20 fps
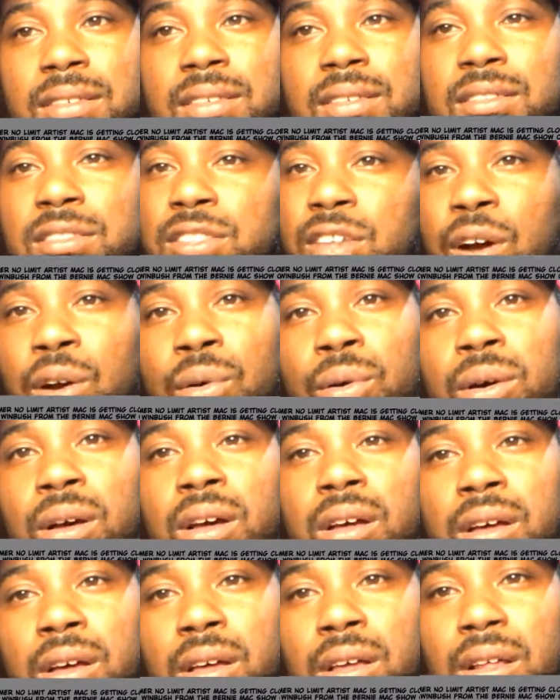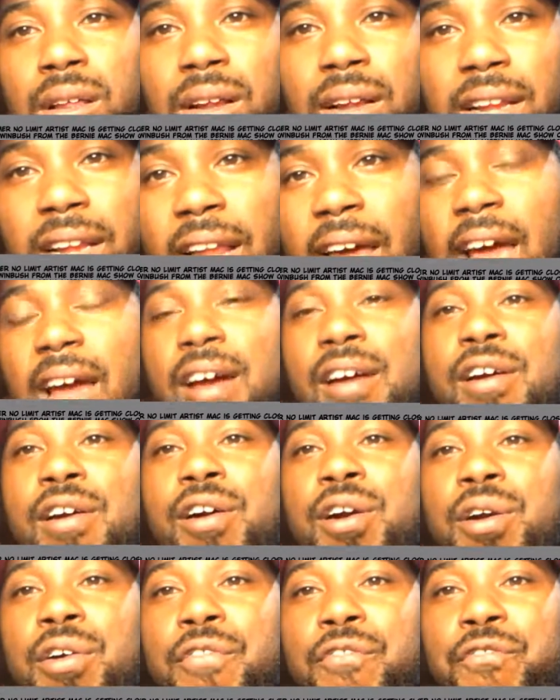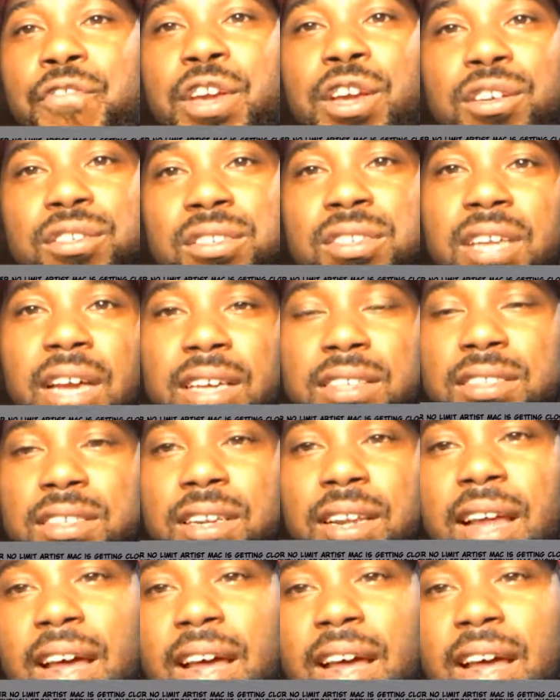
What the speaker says: So let her feel sexy.